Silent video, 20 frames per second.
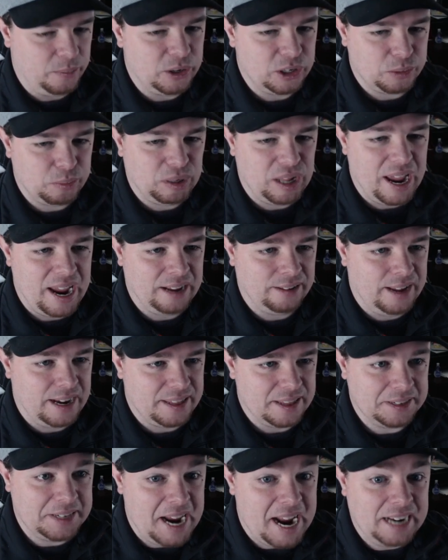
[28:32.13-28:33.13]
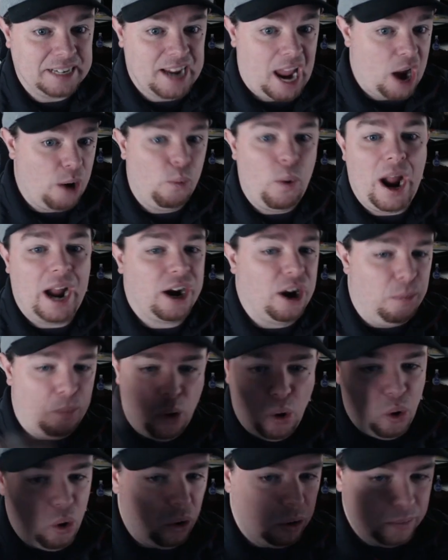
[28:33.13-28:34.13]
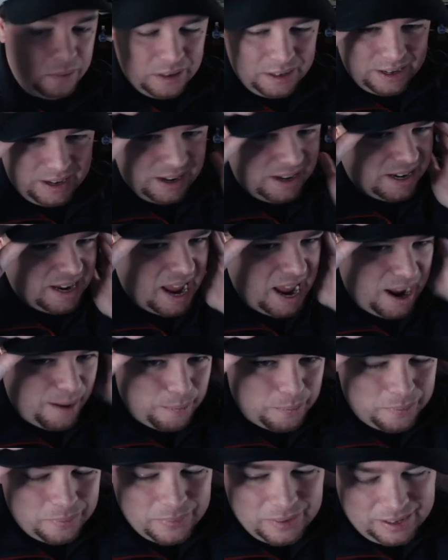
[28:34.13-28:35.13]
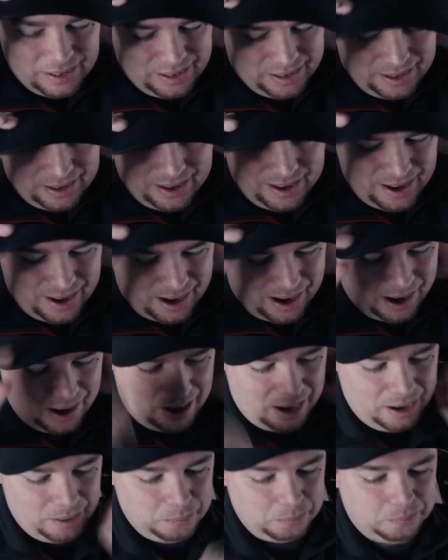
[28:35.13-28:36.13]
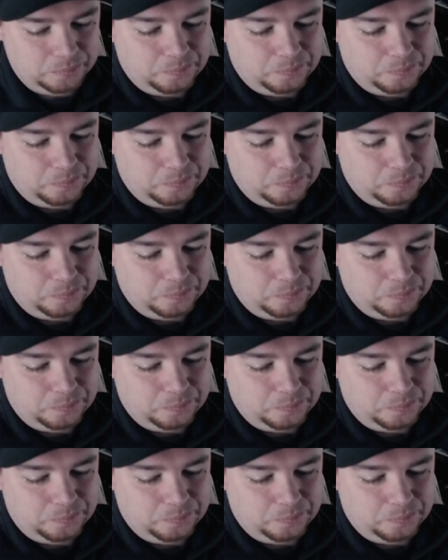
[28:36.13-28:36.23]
just playing like this anti-whack-a-mole game. So